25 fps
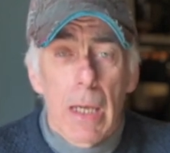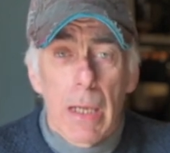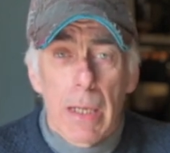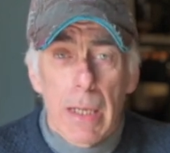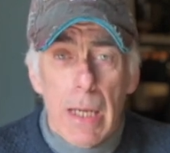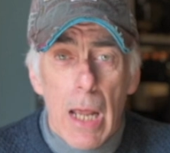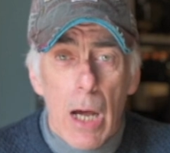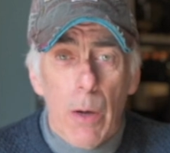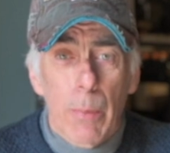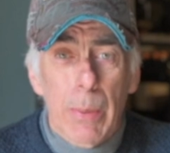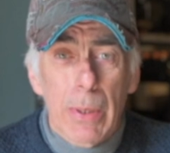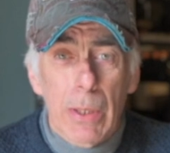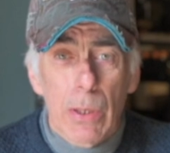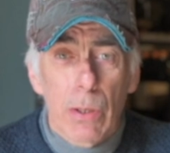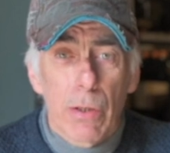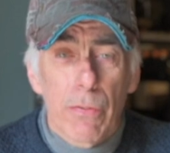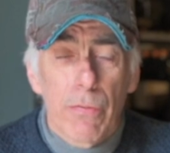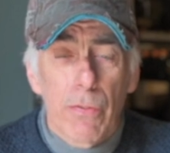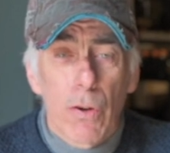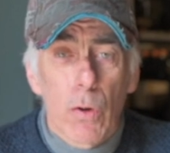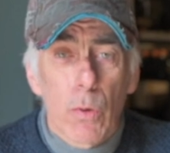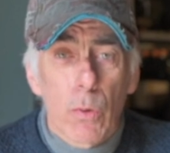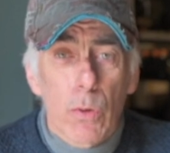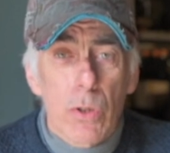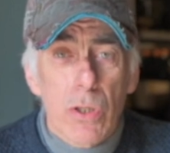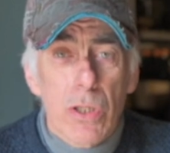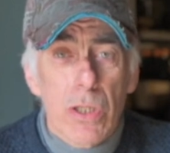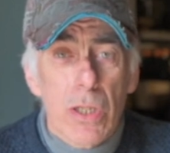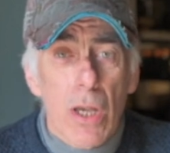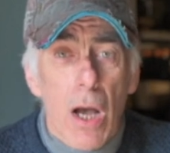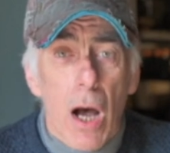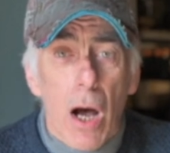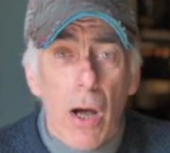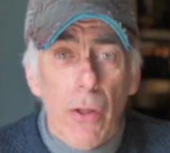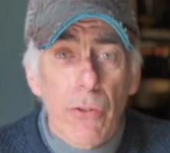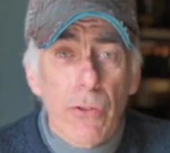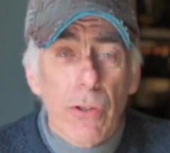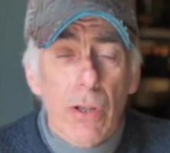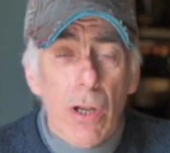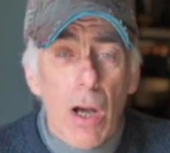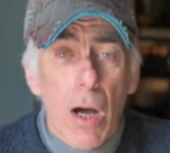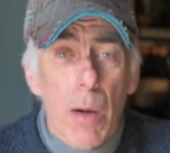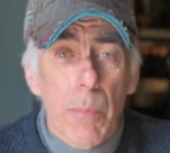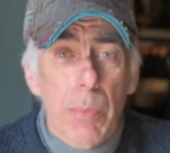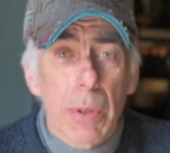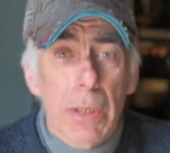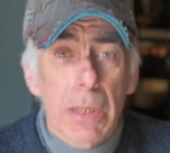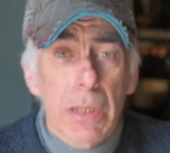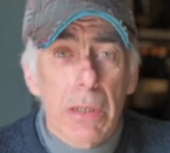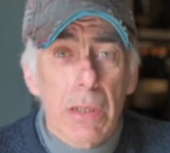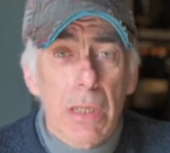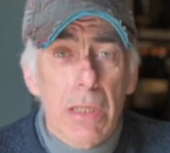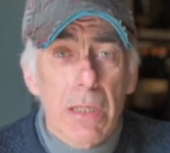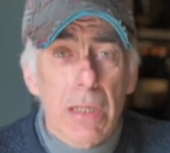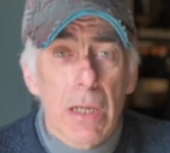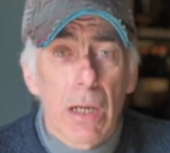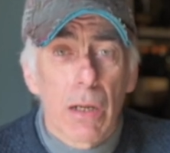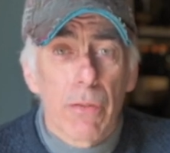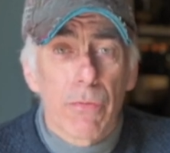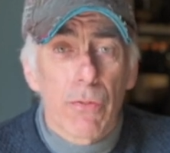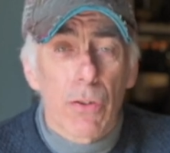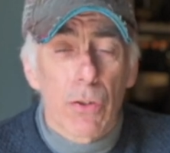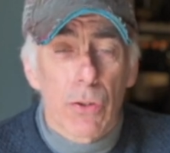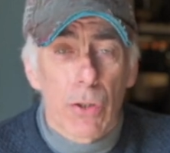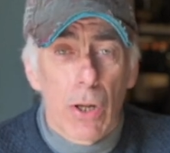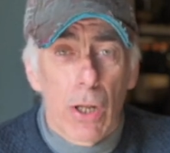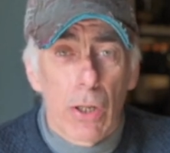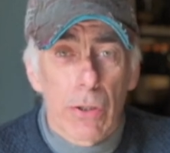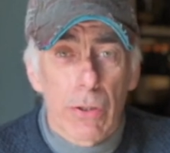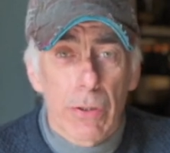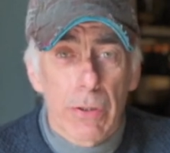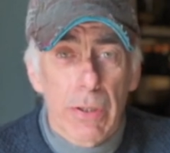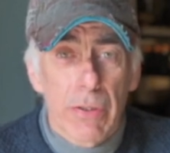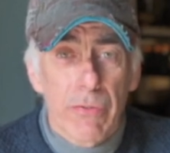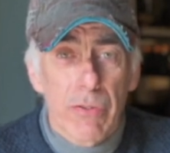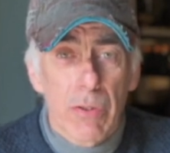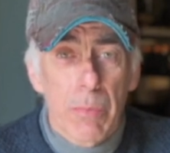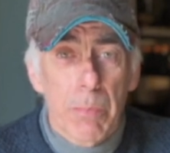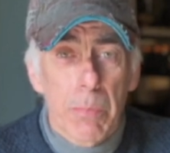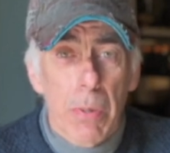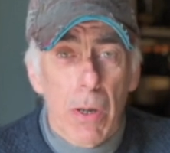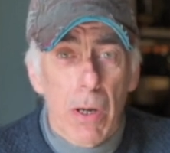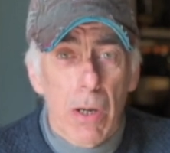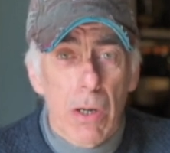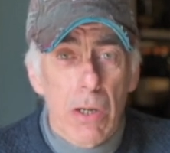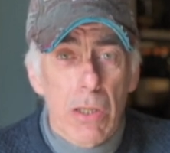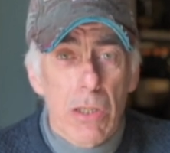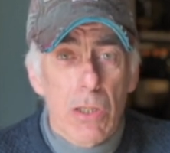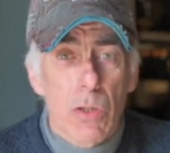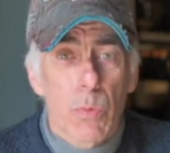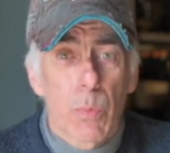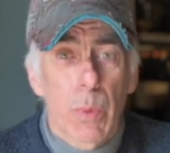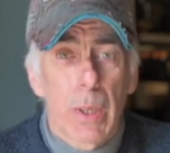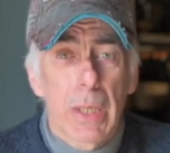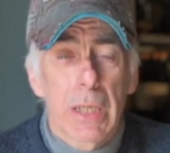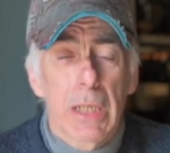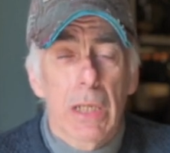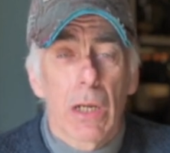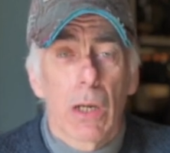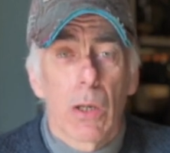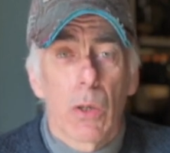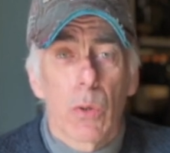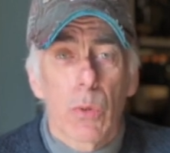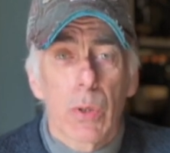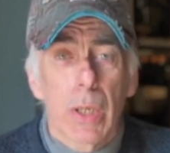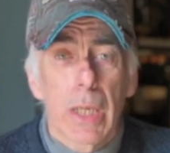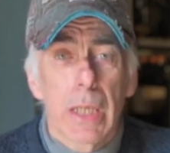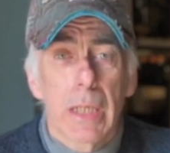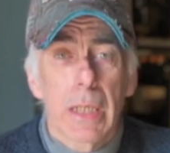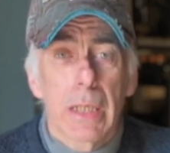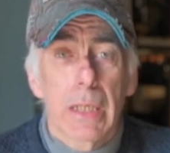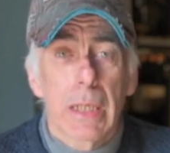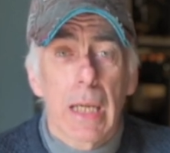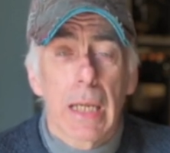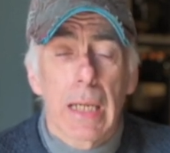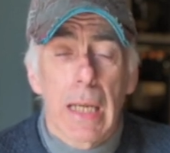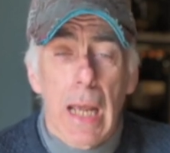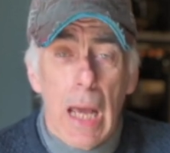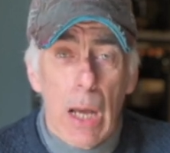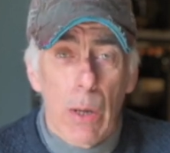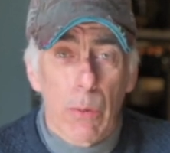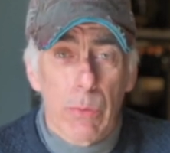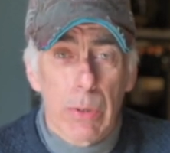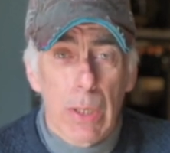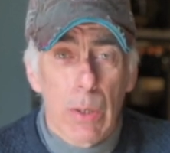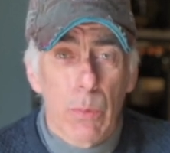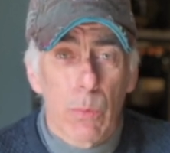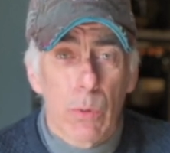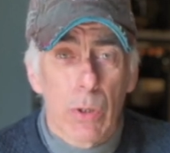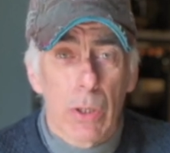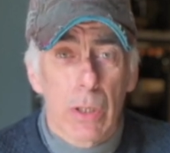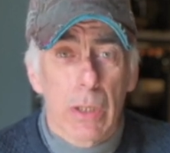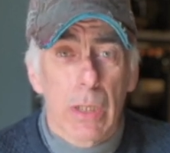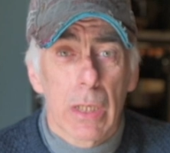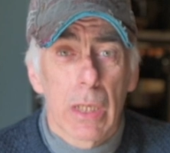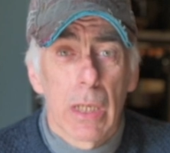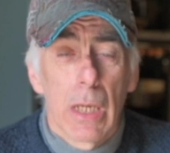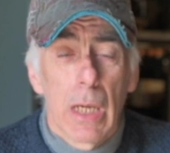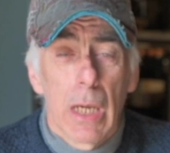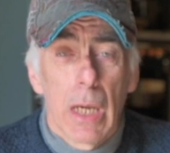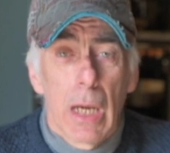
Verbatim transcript: Now we're going to focus on the carburetor itself, on all the different parts, where they are located and how they work.